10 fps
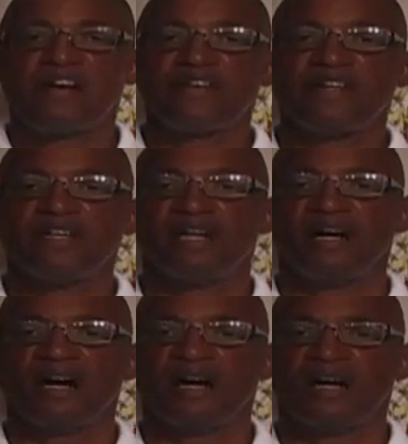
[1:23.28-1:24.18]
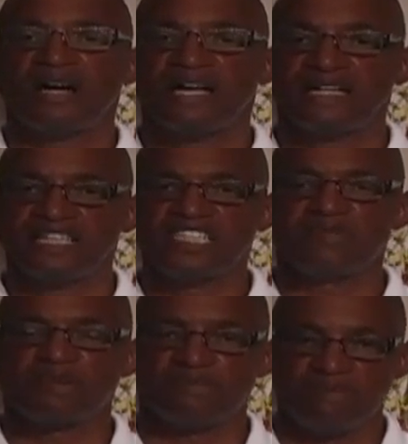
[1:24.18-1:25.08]
Mary uh, and
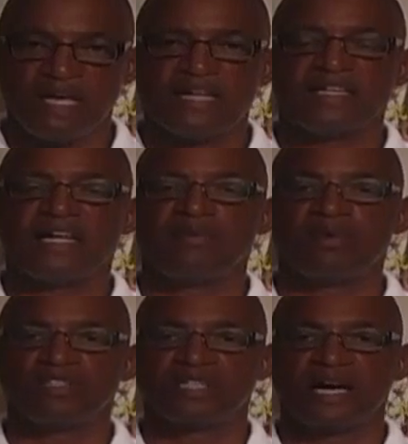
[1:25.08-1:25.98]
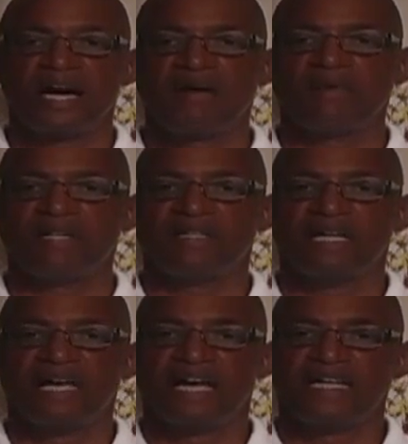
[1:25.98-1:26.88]
Elizabeth met at one time, and,
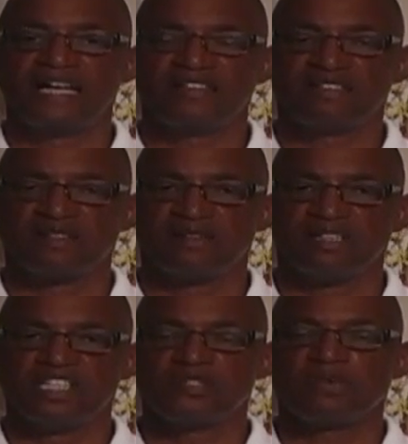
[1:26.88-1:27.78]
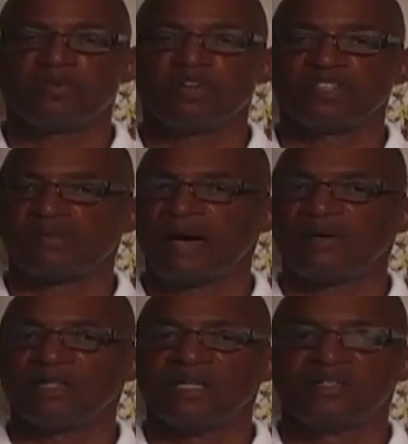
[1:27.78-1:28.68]
and as Elizabeth was
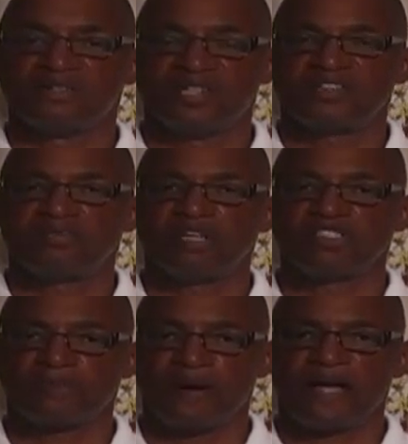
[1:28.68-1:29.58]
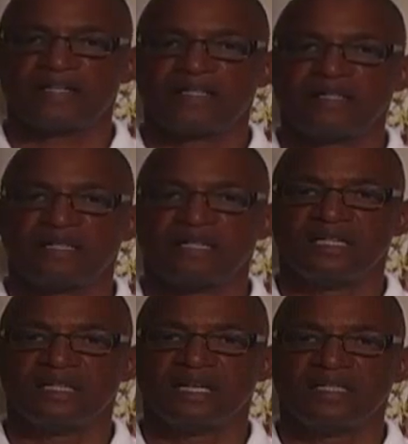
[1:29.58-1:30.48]
about six months pregnant,
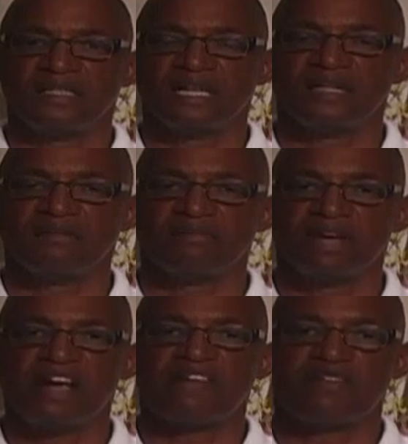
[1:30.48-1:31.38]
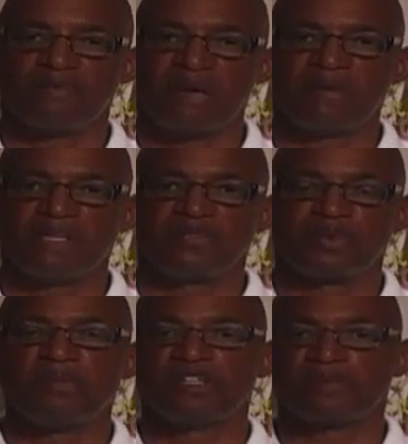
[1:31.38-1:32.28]
and, and, and Mary maybe
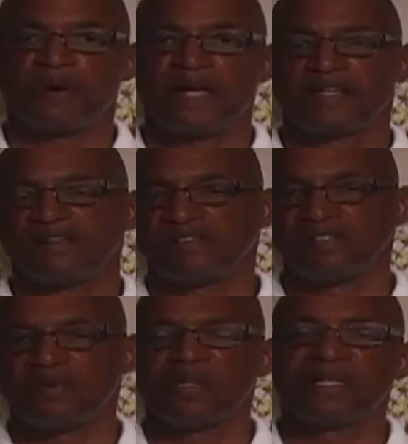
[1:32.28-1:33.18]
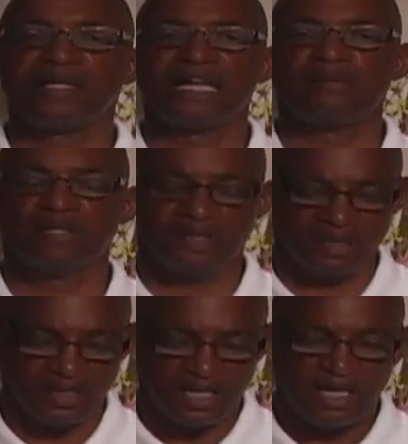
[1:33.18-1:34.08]
three months pregnant or somewhere in that
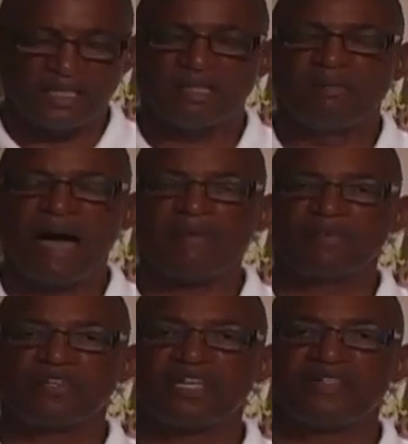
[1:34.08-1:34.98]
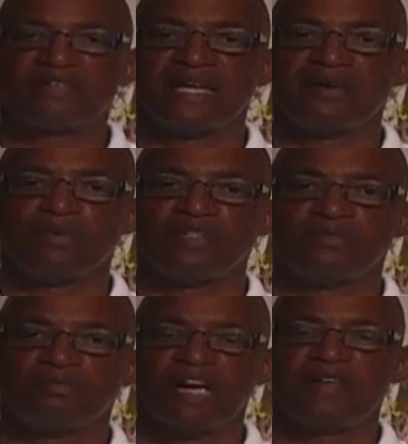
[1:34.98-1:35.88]
neighborhood, the Bible says that
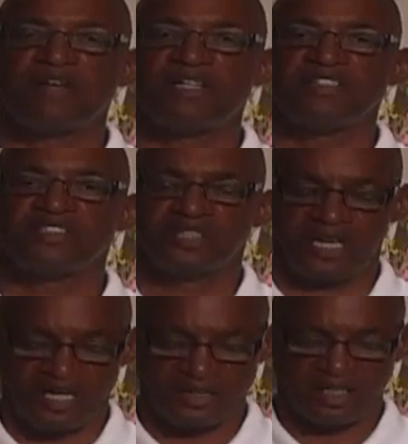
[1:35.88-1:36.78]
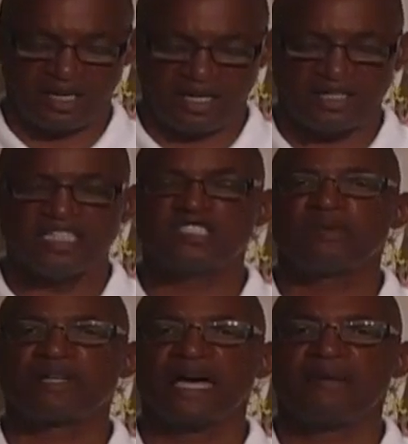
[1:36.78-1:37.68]
when Mary and, and, and
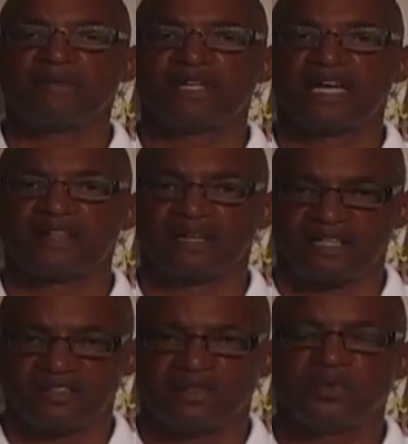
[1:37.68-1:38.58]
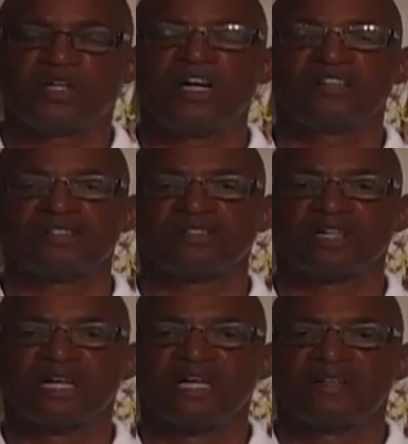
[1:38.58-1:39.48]
Elizabeth came together, two
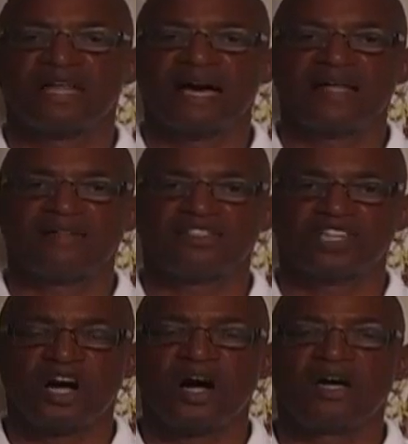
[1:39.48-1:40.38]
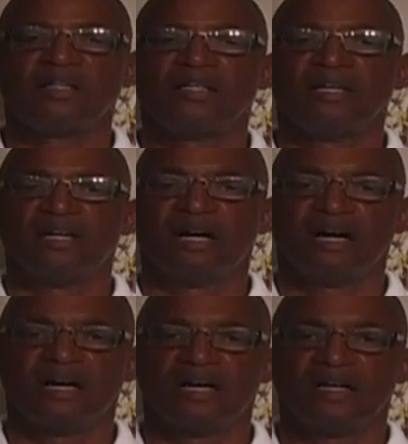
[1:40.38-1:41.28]
cousins, that John,
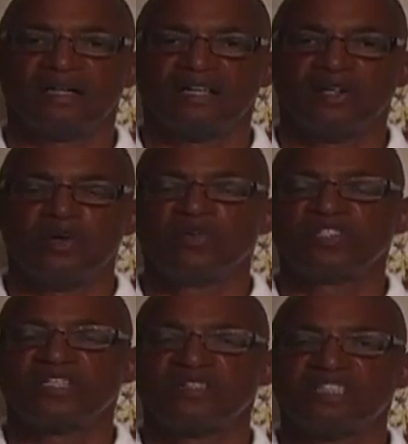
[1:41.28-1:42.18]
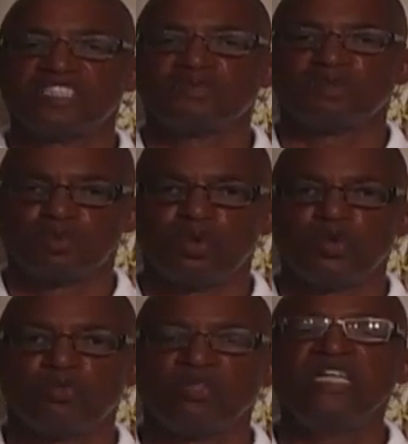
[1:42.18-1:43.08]
uh, who was in Elizabeth's
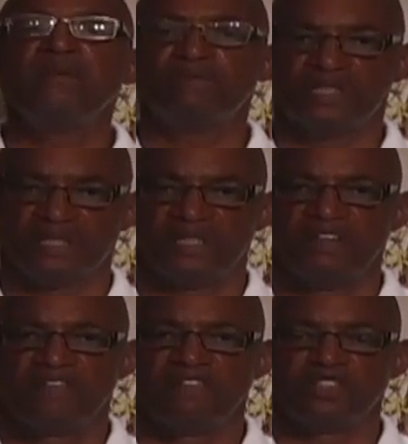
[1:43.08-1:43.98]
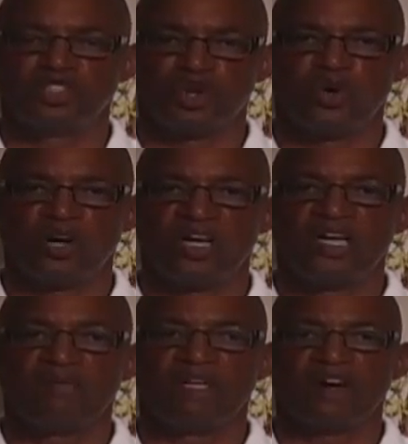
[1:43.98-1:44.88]
womb, leaped for joy
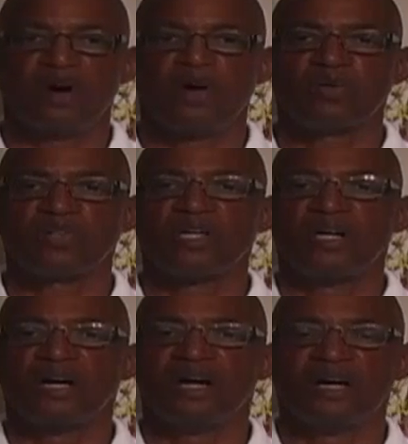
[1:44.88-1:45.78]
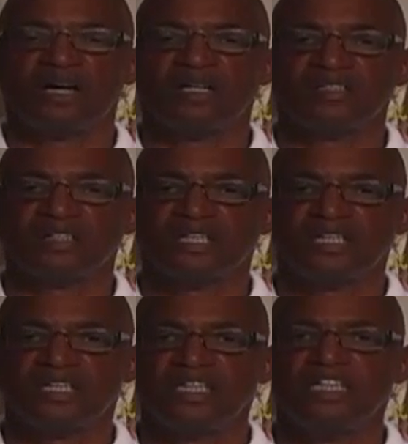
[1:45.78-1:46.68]
because uh,
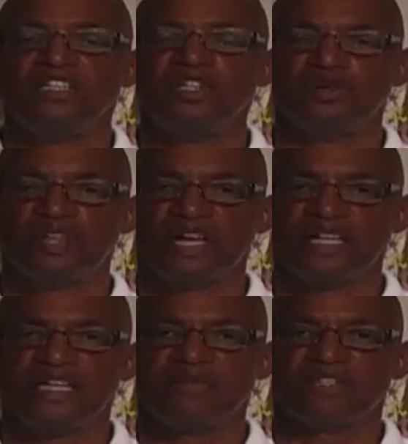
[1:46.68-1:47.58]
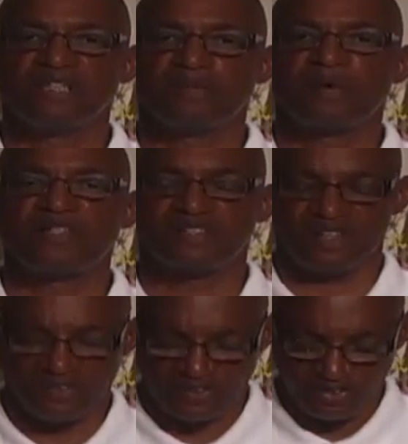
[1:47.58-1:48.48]
he knew that he was in the
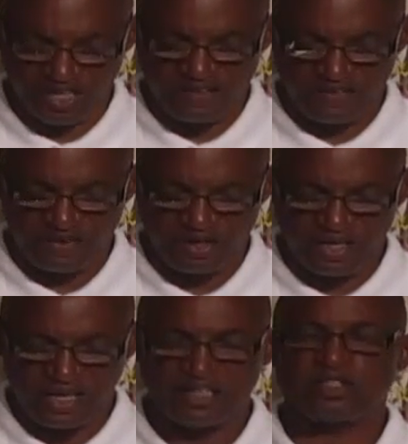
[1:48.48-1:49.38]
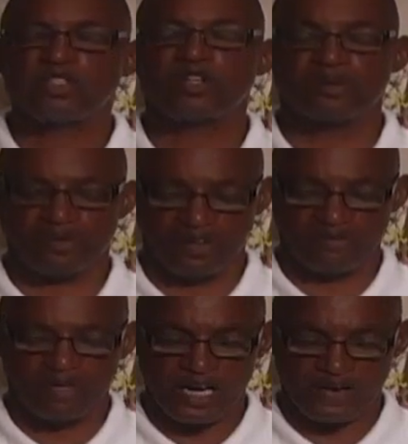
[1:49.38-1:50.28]
presence of the Savior, and in terms
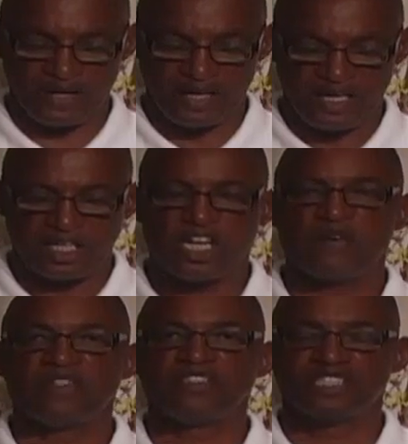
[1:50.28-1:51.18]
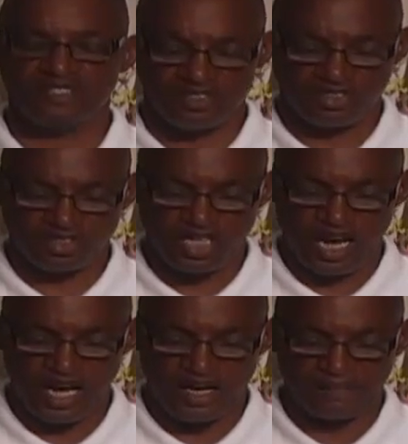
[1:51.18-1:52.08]
of Mary carrying Jesus'
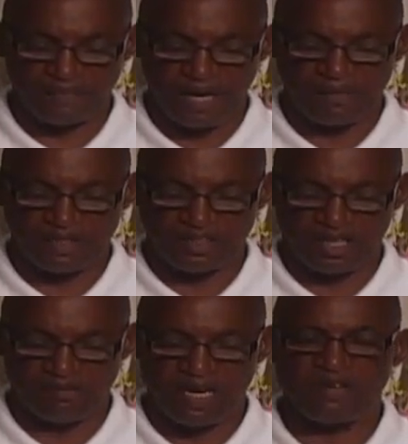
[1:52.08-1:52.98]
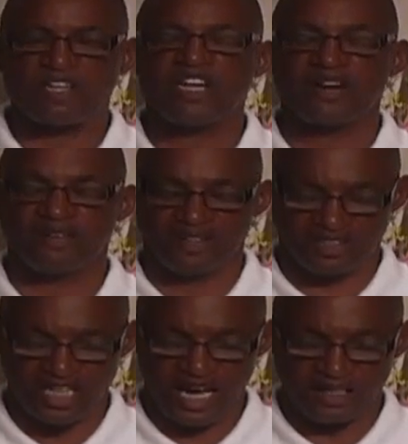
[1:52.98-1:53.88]
child, I mean uh, Mary carrying
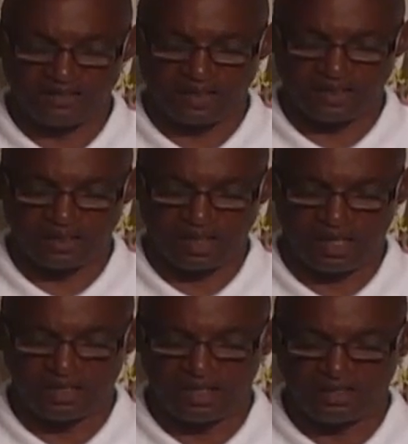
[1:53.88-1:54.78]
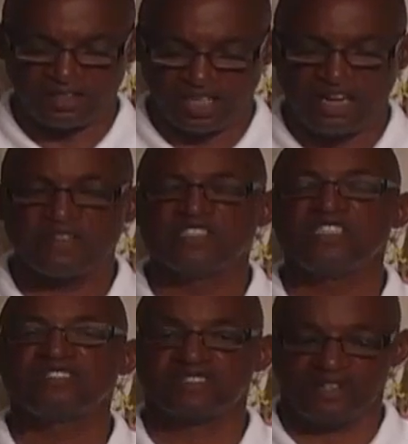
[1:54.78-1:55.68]
the child, uh, uh, carrying
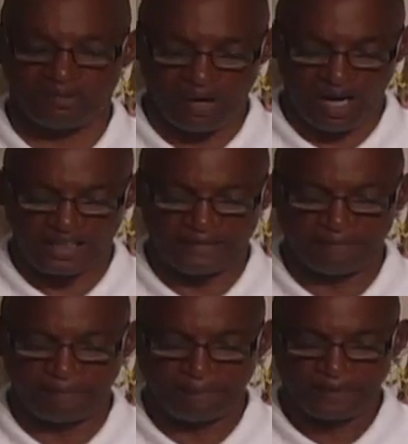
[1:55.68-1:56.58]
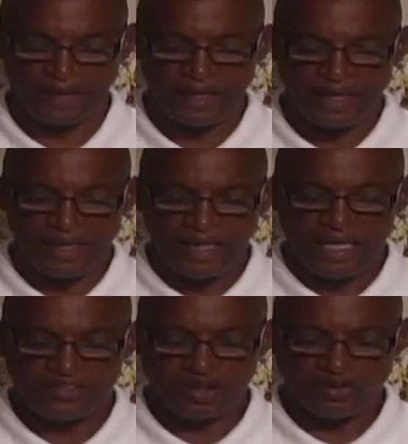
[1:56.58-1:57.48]
Jesus in her body.
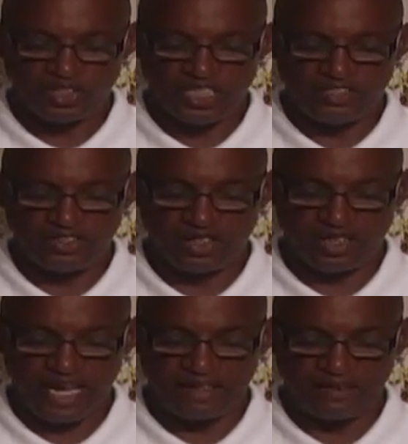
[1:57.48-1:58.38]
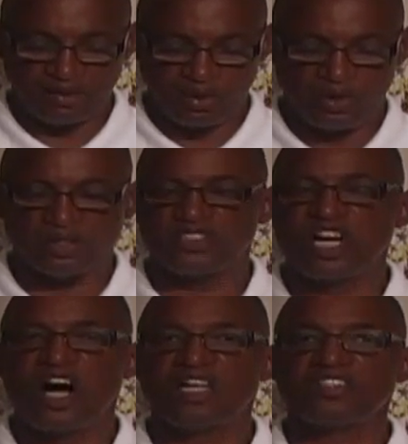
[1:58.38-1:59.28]
And so Jesus, the light of the world, and
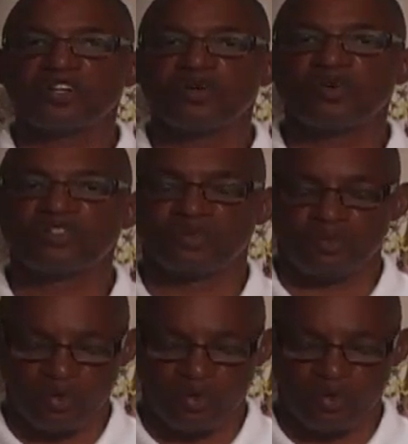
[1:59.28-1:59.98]
John so was the